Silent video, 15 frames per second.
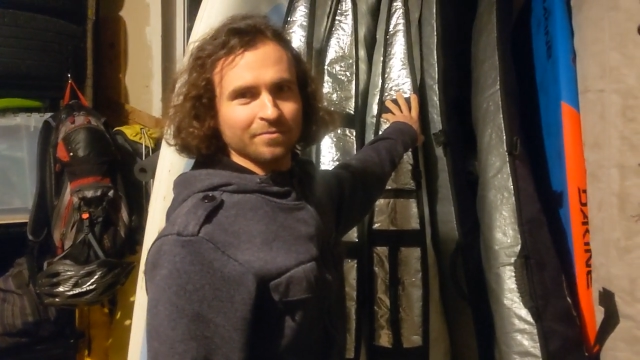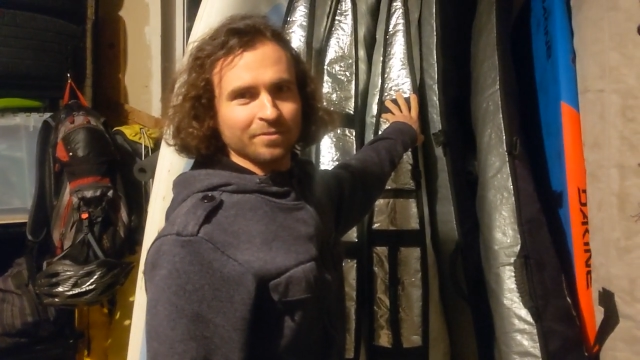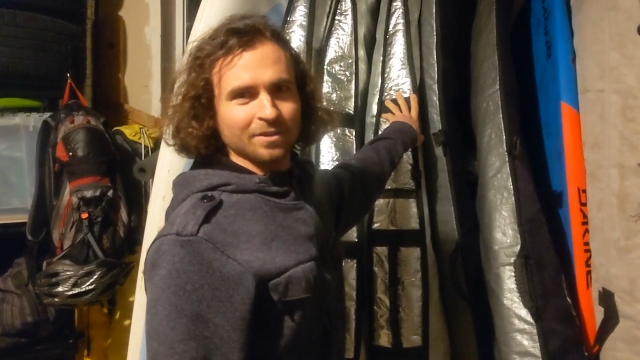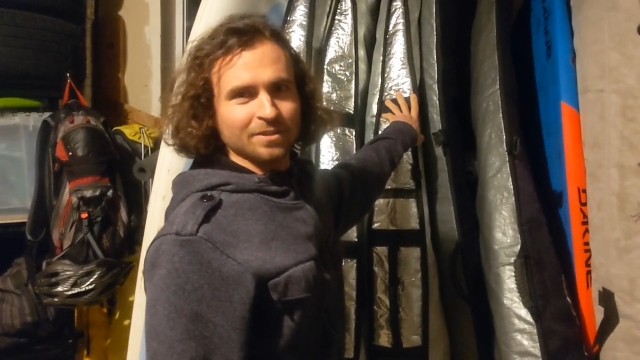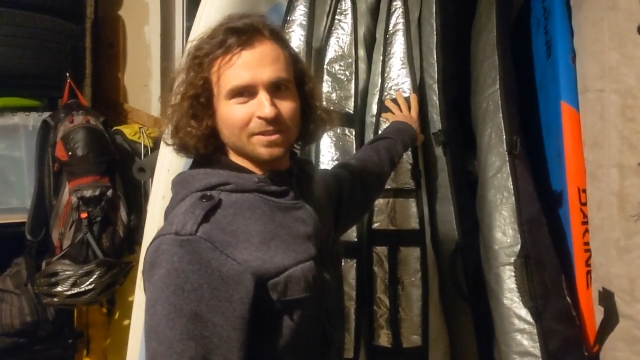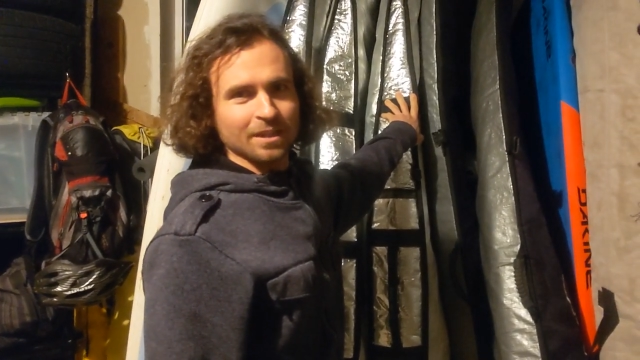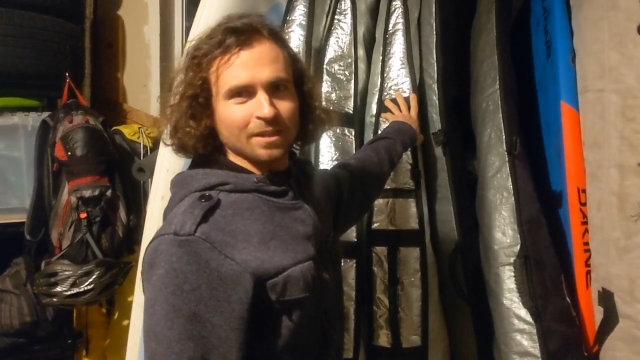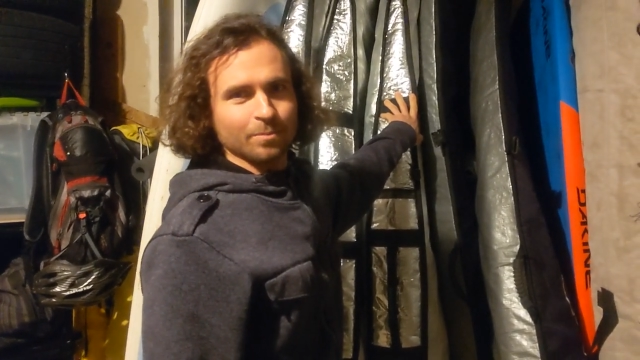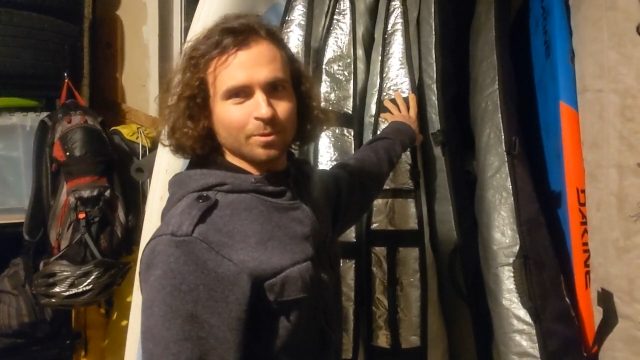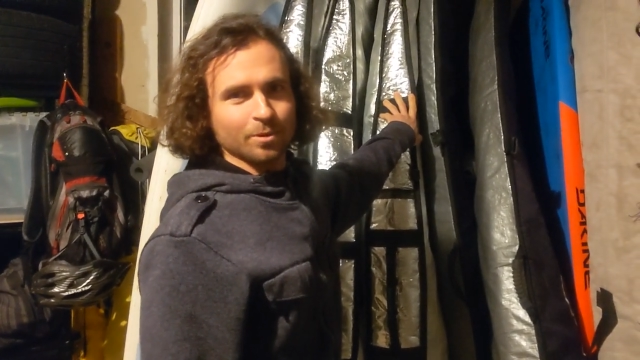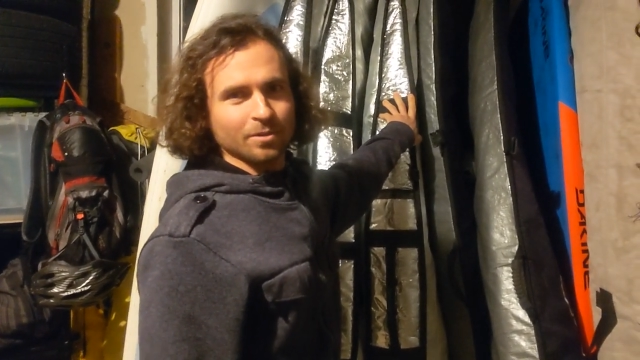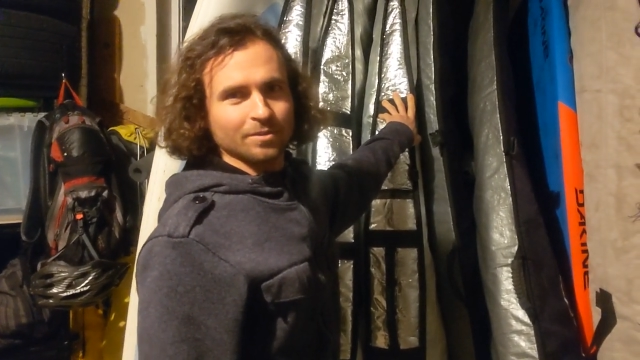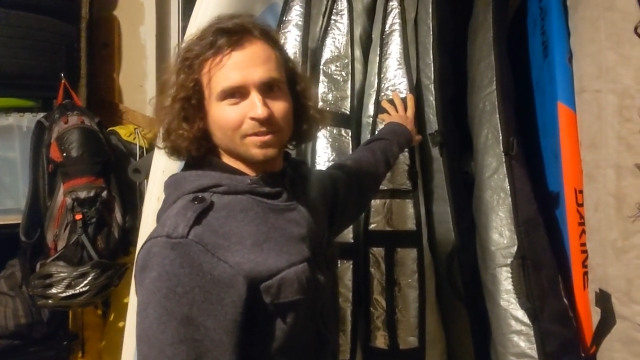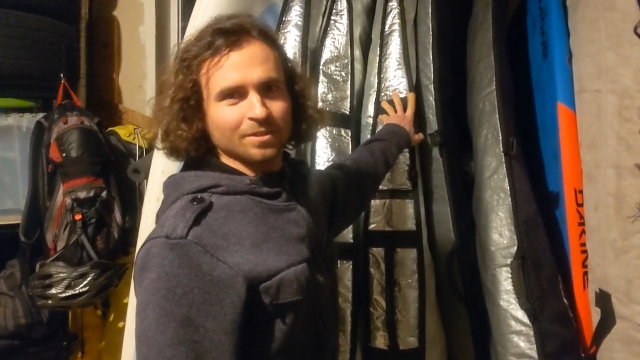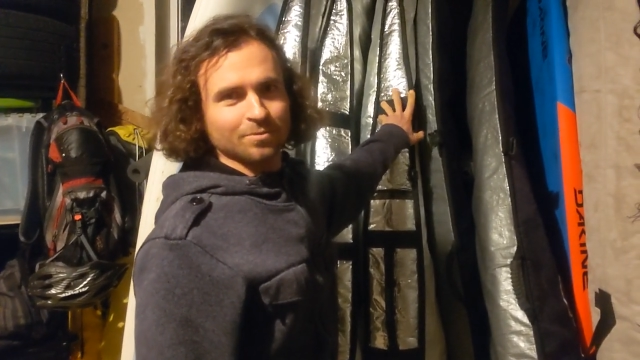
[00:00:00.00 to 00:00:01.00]
the freestyle
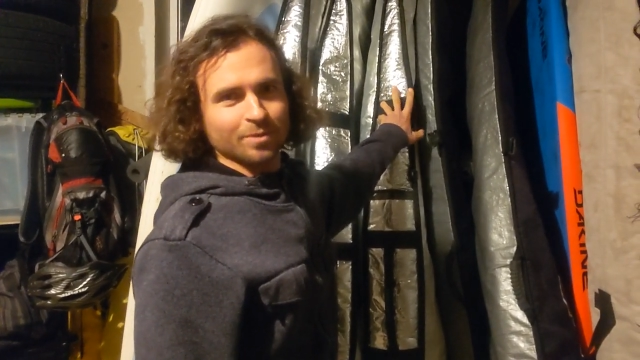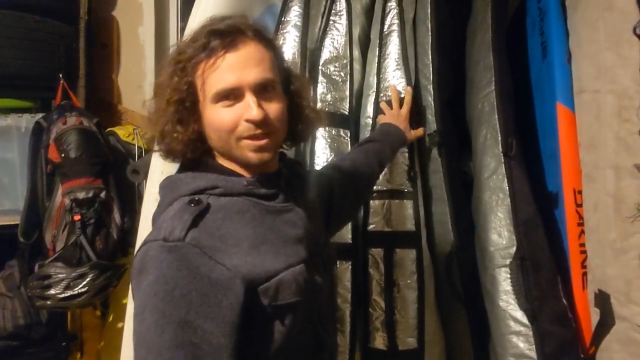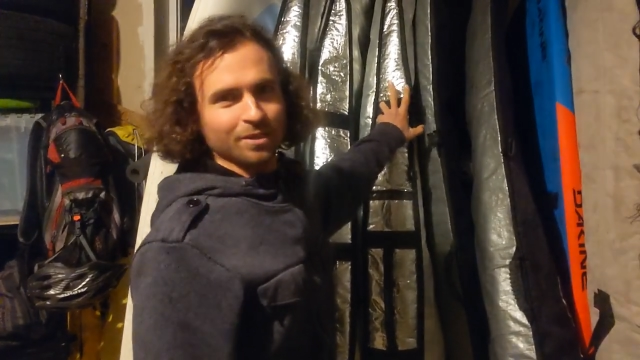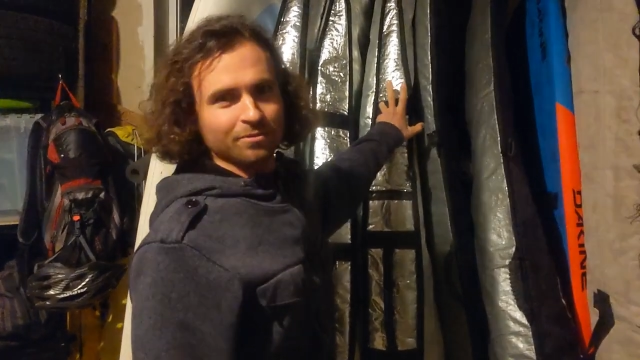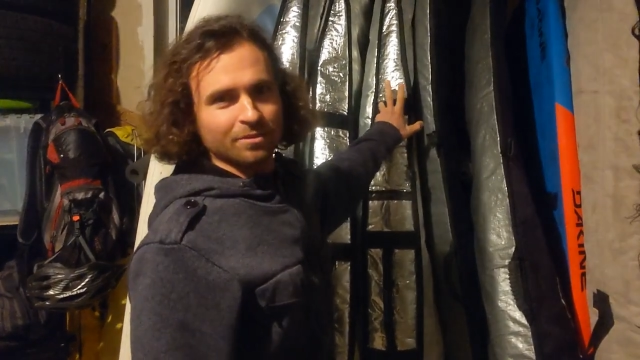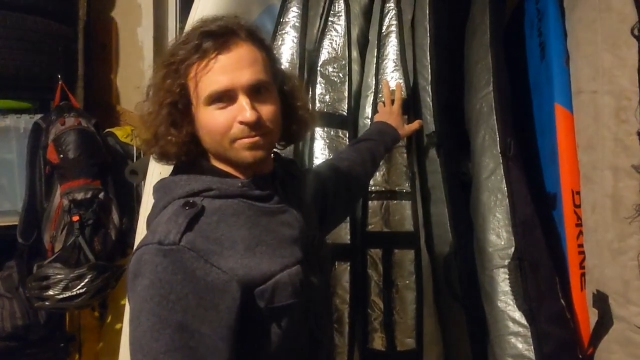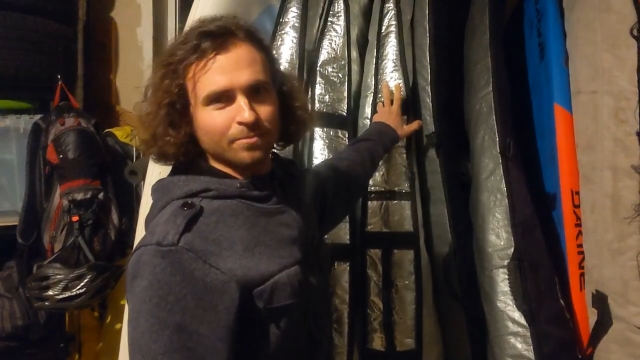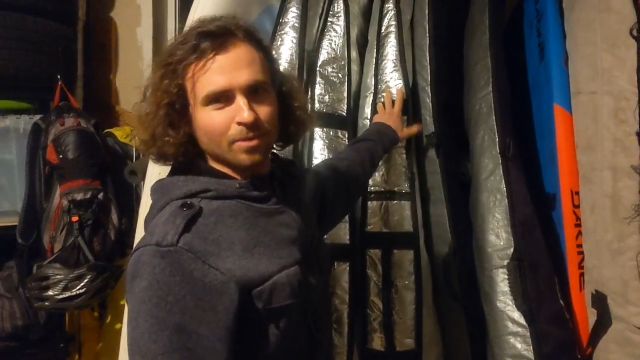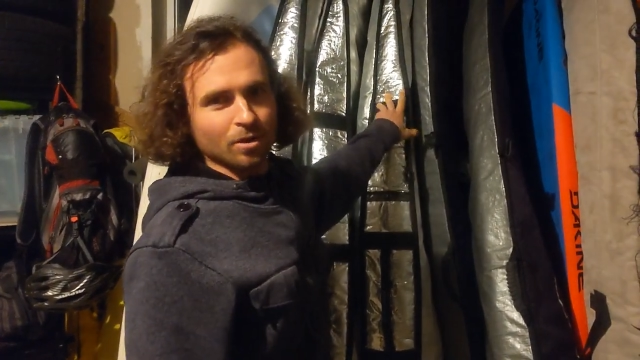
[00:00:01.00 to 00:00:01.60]
boards, that's what I use the